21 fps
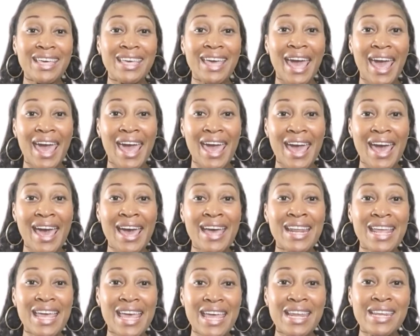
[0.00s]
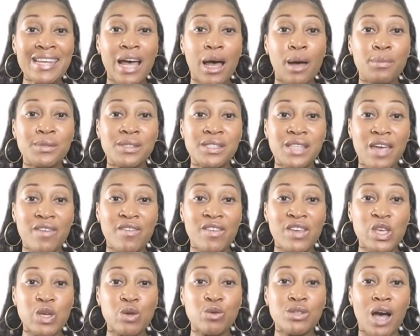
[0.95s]
can end up
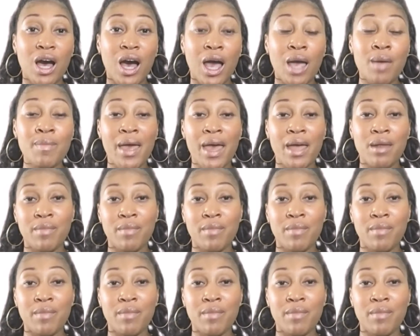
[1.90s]
saving you time and